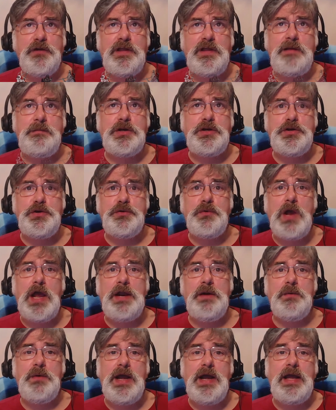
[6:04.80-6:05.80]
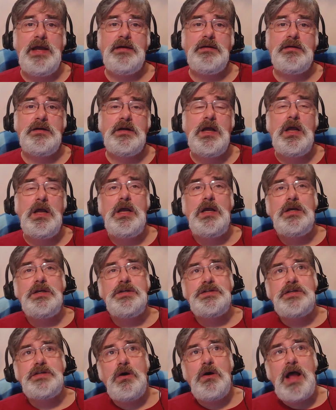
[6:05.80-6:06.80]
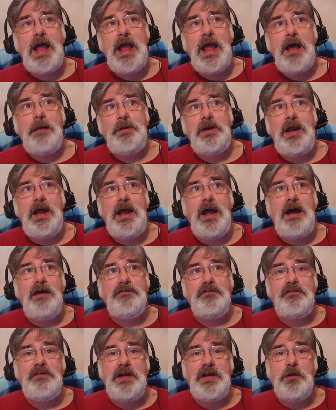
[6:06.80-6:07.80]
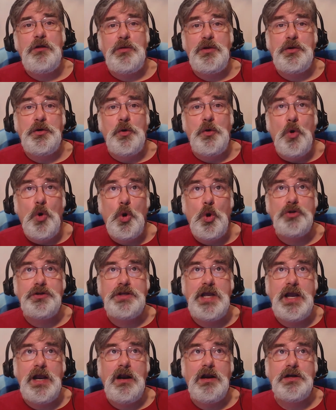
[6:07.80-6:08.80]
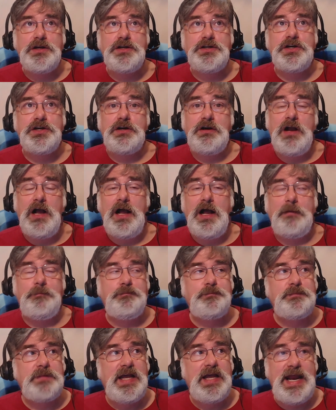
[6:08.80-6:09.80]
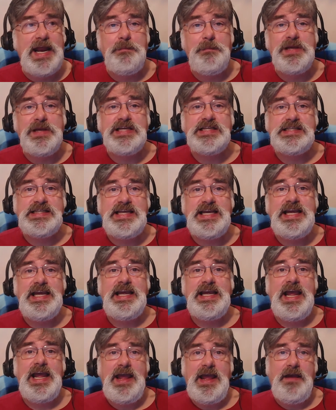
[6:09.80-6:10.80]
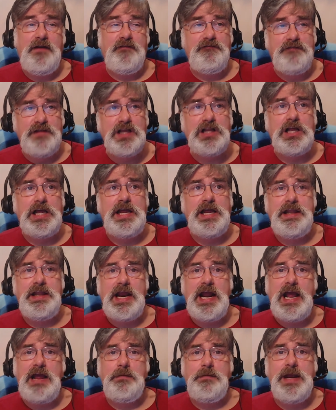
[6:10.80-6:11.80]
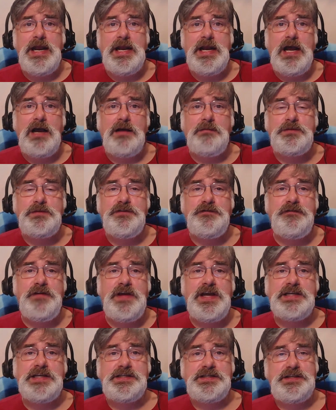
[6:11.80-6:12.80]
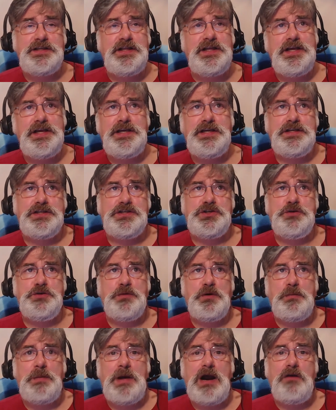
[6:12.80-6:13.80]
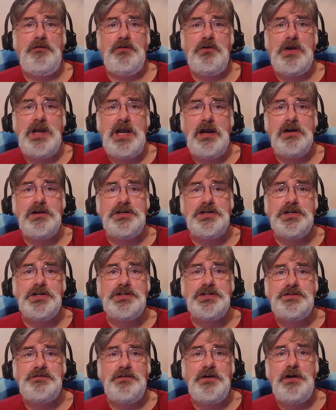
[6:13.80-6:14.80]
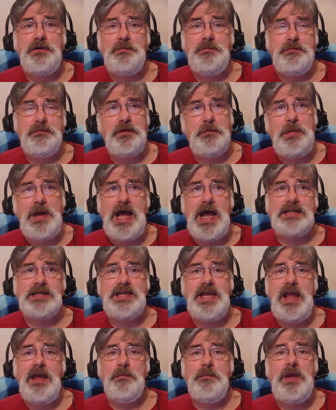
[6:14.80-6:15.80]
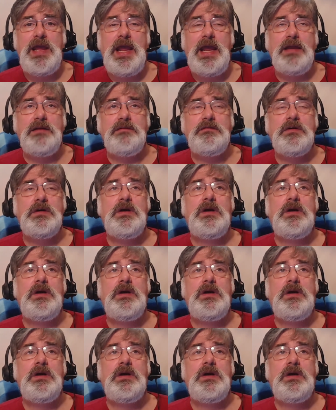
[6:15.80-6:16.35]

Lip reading: for them to do right away. So I happened to have available an old character, an NPC villain that I had made up to face the super powerful characters from the past campaign.